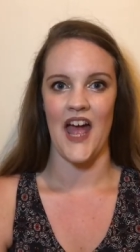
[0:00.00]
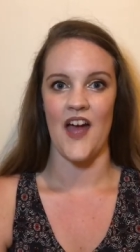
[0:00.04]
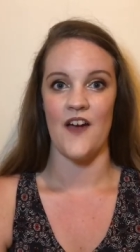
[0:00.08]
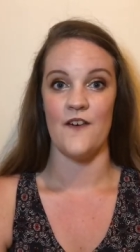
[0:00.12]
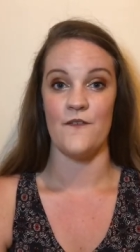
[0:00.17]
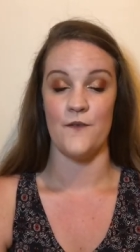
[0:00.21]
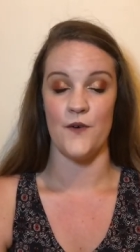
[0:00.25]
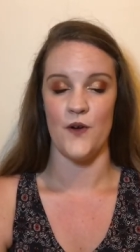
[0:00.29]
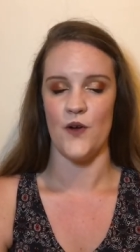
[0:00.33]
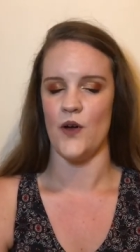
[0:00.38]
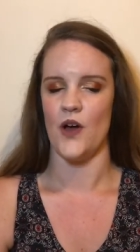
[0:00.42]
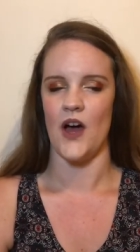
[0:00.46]

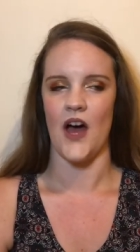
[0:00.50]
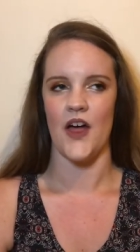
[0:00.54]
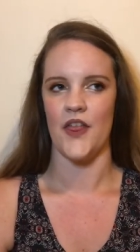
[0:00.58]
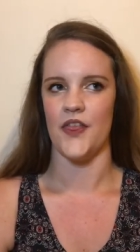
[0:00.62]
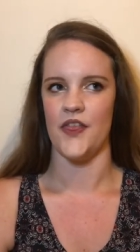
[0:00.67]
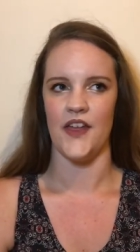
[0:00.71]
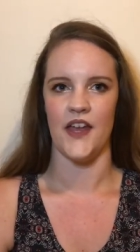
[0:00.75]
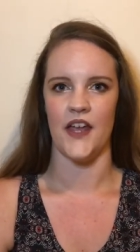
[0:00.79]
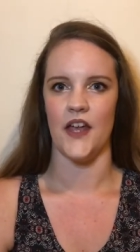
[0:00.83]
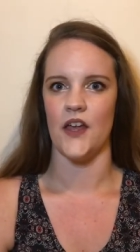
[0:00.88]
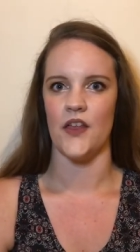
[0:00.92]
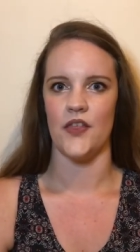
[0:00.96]
for I
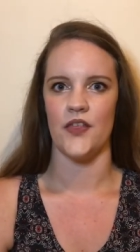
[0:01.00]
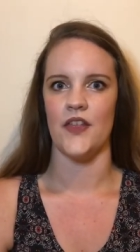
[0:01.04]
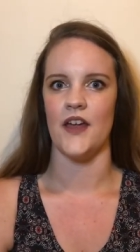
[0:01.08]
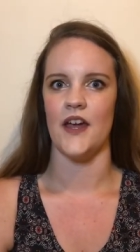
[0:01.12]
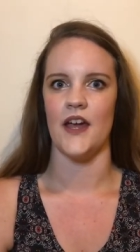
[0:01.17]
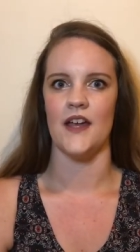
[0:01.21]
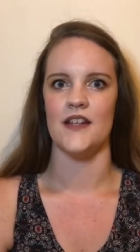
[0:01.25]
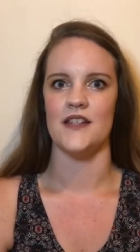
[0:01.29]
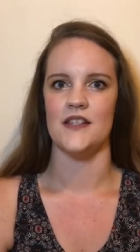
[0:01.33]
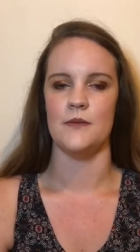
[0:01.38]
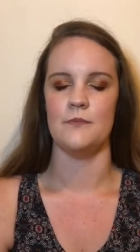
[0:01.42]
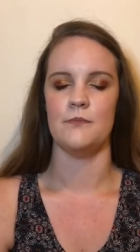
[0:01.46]
think
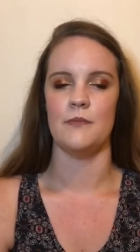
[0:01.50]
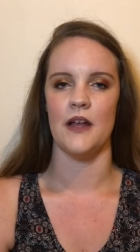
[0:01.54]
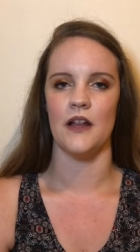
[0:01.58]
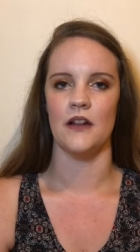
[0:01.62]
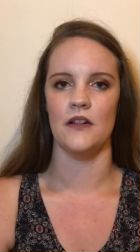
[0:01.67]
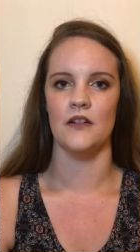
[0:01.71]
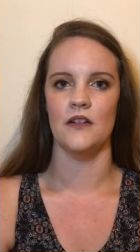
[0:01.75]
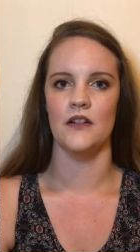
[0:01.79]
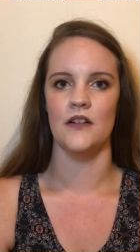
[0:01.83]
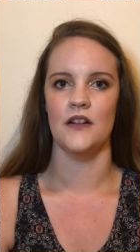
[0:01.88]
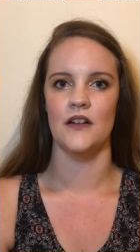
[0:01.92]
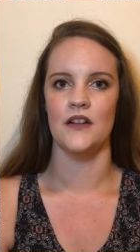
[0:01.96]
thirty
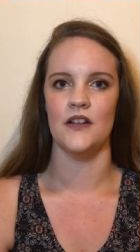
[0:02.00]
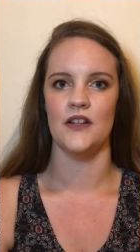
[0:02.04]
mil.